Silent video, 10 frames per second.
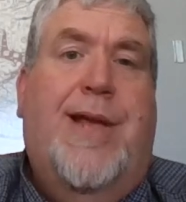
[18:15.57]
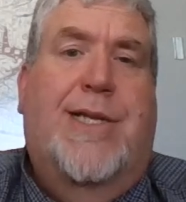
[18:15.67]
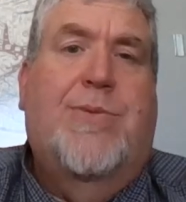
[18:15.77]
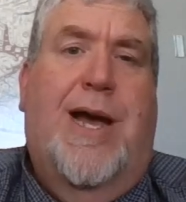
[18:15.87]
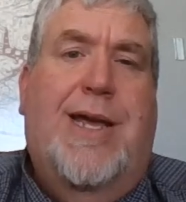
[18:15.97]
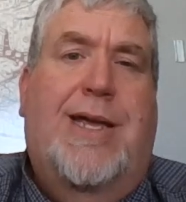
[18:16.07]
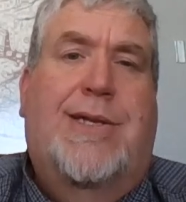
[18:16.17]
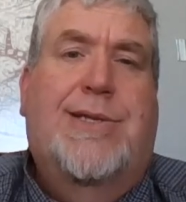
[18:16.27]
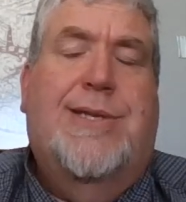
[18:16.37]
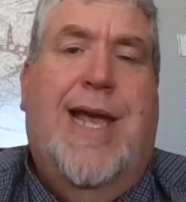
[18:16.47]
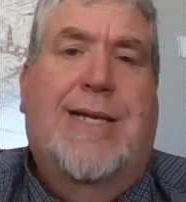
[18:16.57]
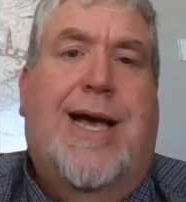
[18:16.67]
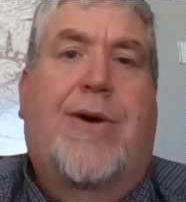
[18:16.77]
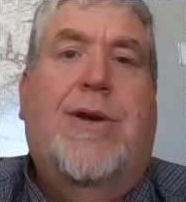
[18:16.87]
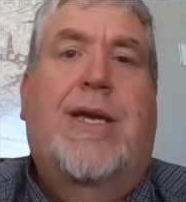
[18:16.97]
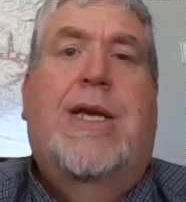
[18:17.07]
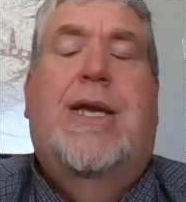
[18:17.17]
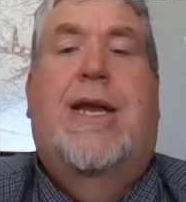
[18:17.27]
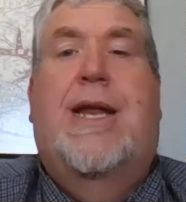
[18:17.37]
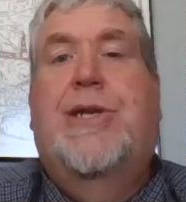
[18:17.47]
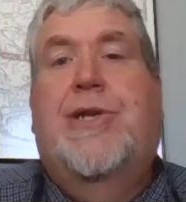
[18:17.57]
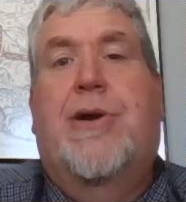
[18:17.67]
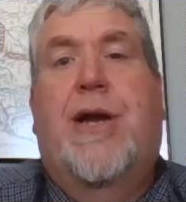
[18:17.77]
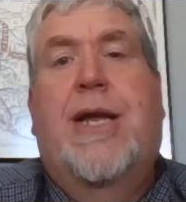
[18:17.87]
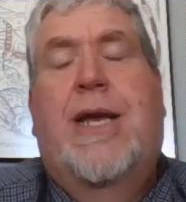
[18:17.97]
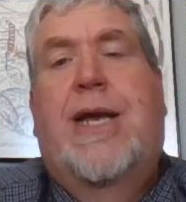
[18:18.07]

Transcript: That's why he stands out in history.